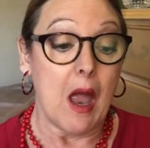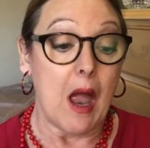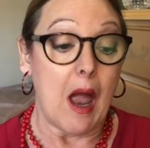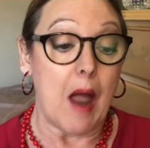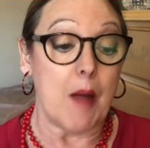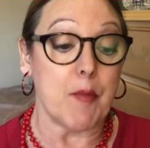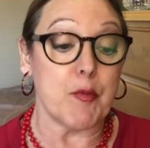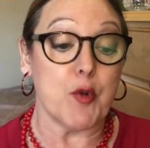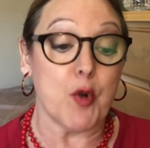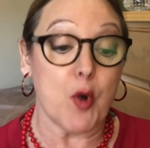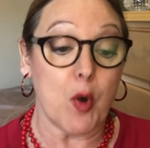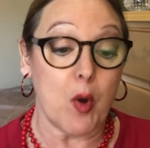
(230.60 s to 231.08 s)

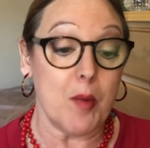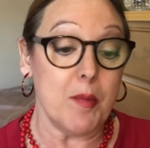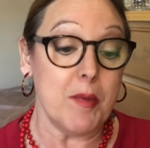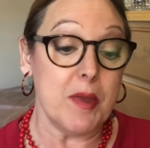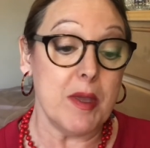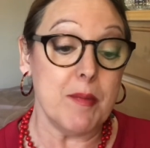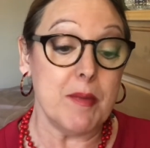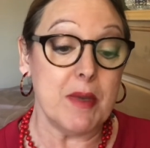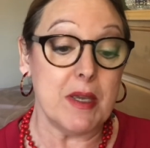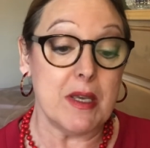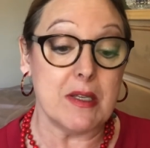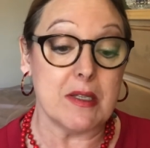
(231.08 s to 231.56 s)

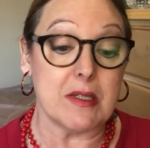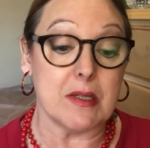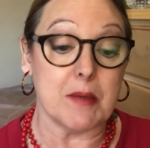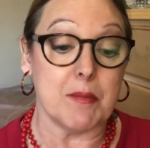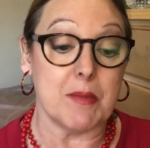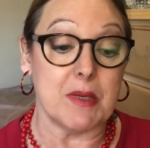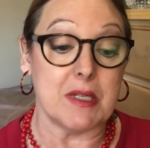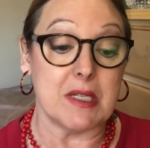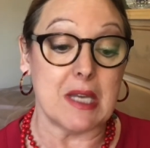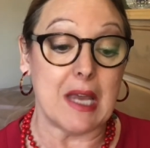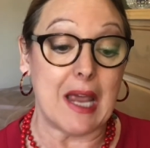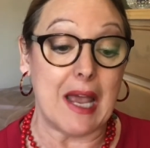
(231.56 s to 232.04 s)
Chromium is a
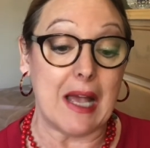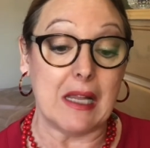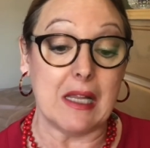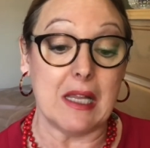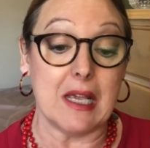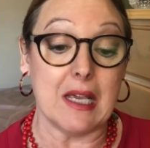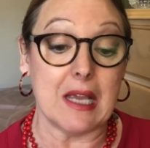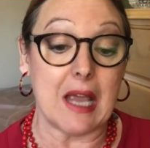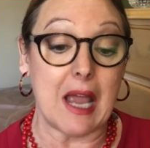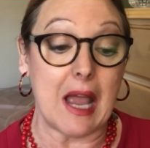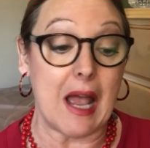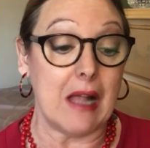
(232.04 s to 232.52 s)

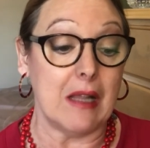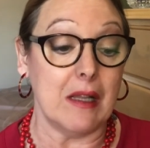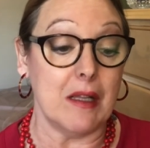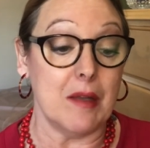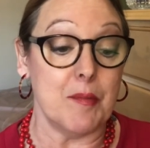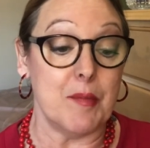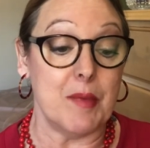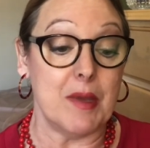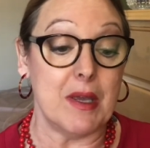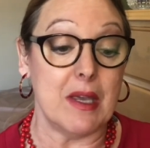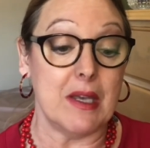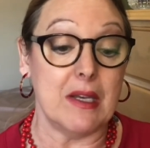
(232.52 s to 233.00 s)
metallic
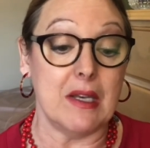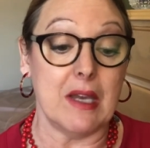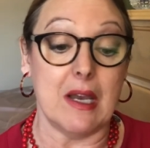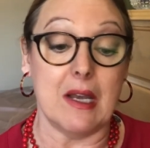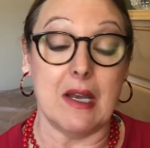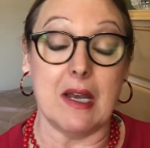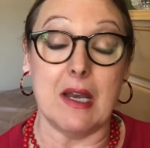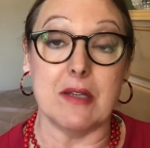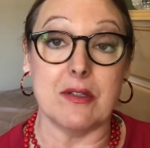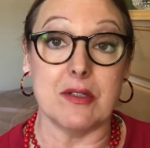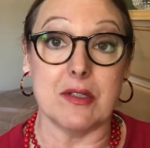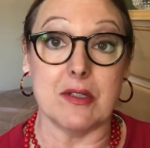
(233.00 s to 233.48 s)
element, and
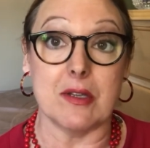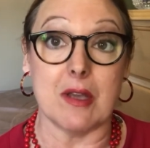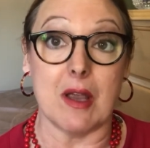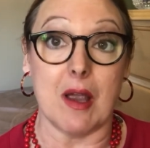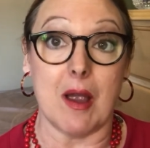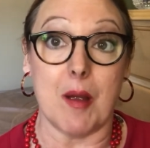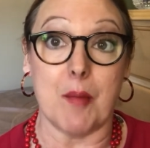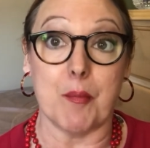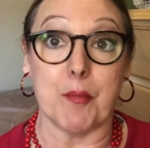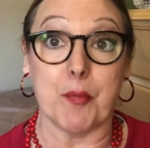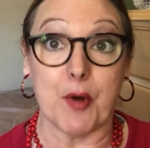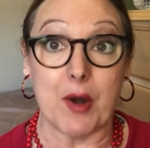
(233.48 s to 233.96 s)
it's
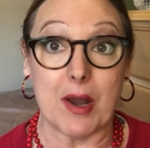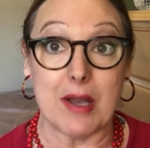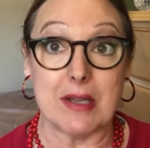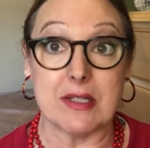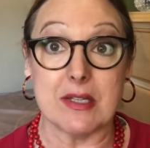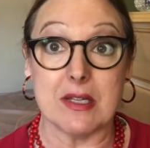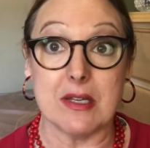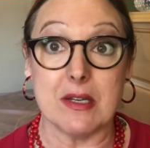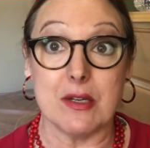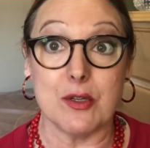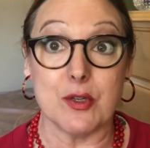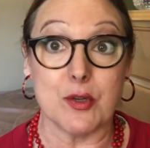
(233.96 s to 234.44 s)

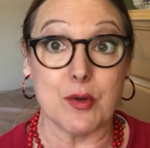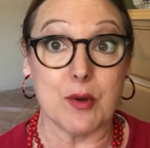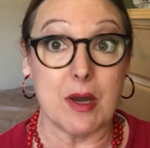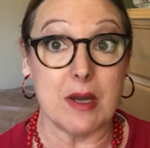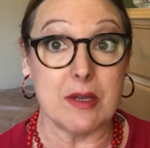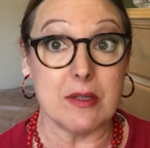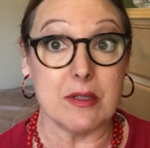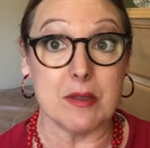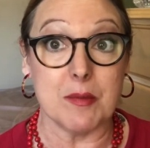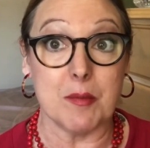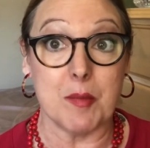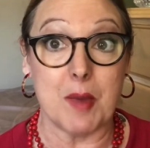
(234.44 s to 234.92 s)
present in
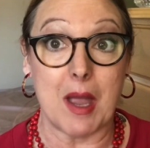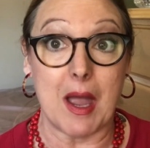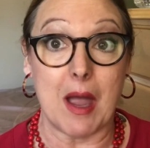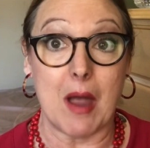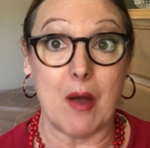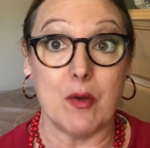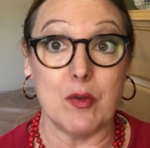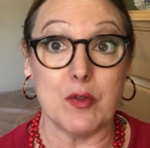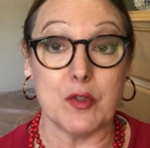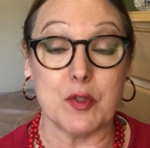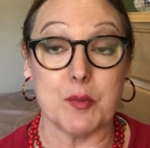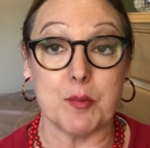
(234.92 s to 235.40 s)
trace
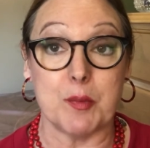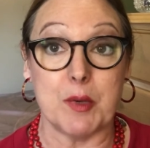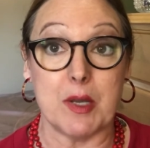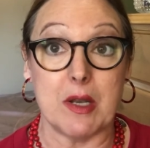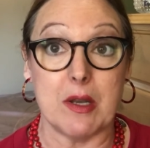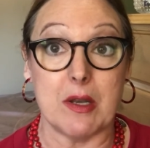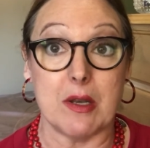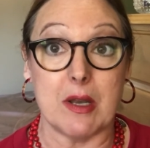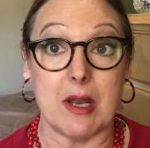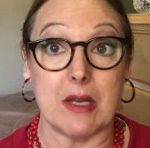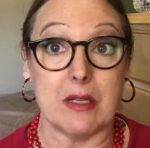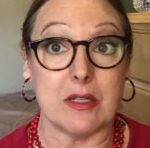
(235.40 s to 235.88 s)
amounts, but
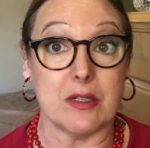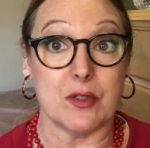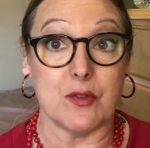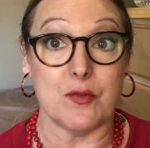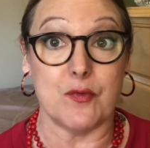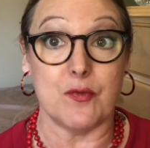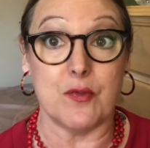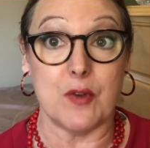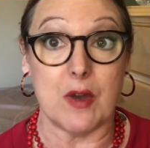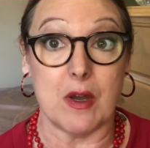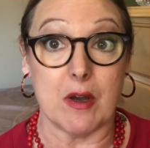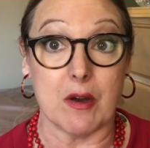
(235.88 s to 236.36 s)
it's
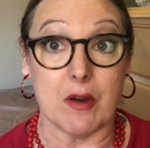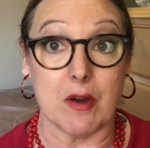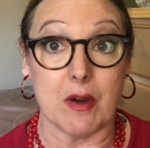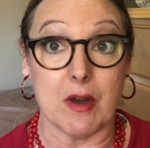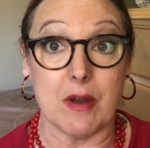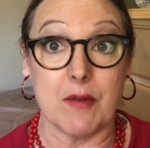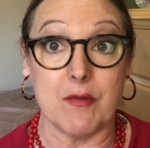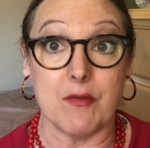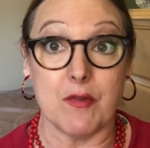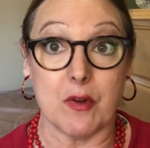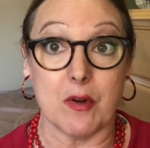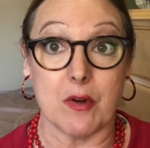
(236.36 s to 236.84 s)

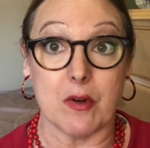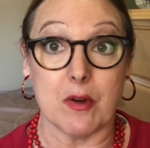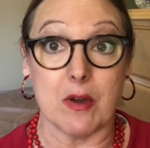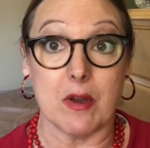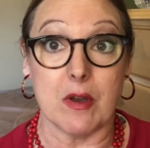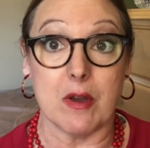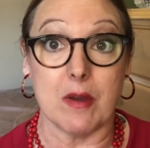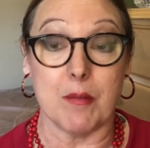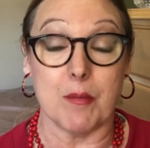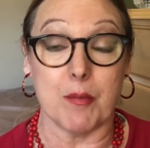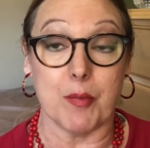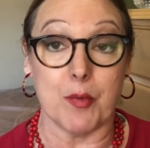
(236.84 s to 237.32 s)
very,
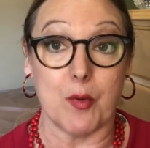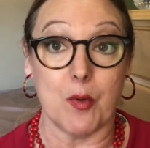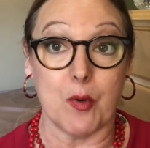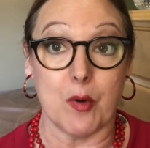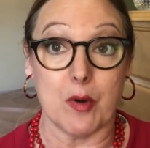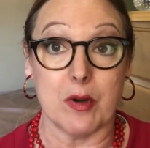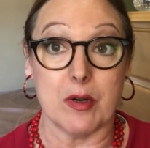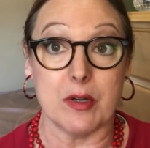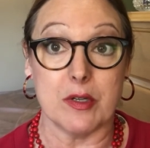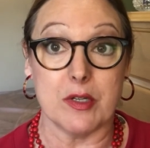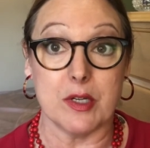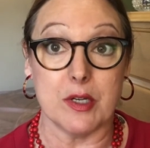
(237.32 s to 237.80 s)
very
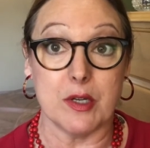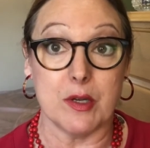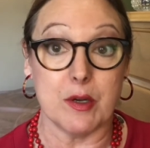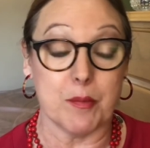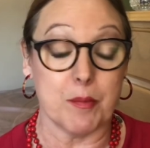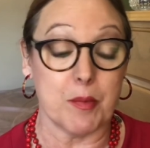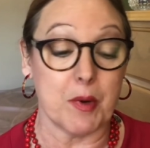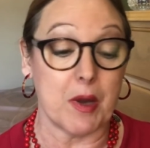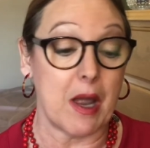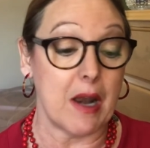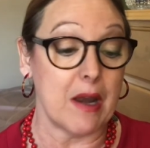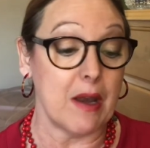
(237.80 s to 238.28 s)
important to your
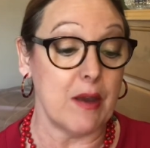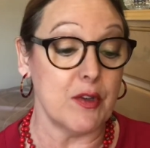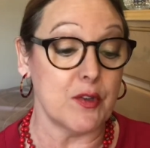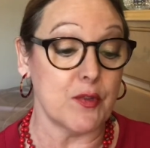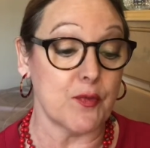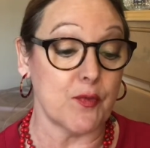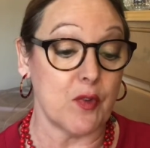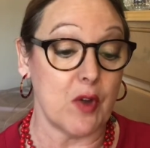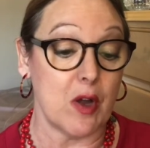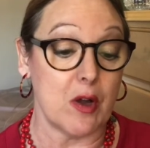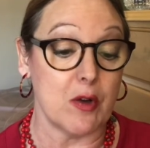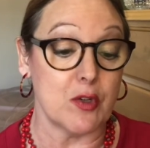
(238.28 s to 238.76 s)
body's
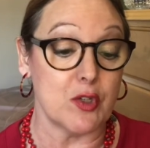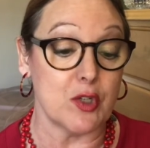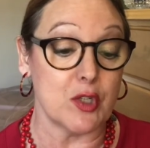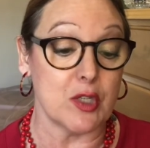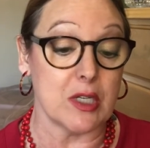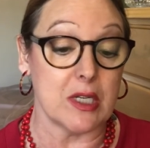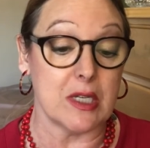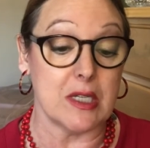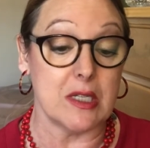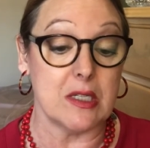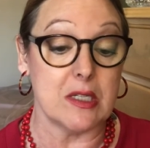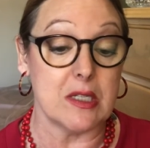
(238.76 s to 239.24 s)

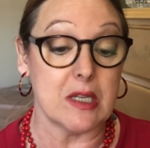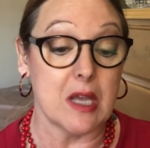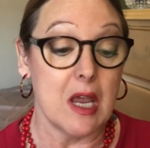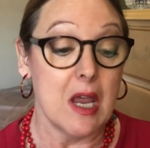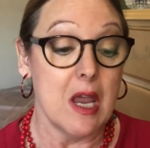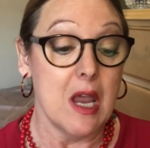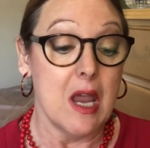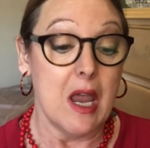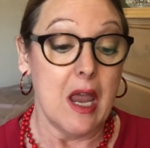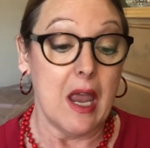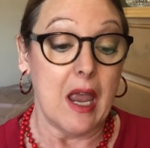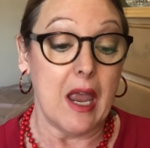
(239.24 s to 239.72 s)
functions,
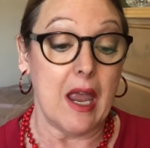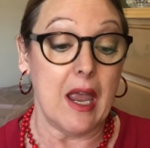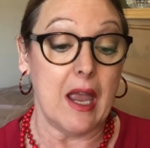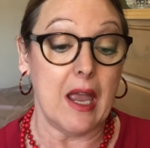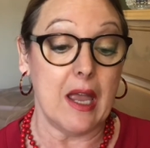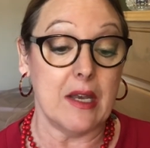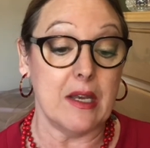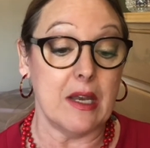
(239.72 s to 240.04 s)
and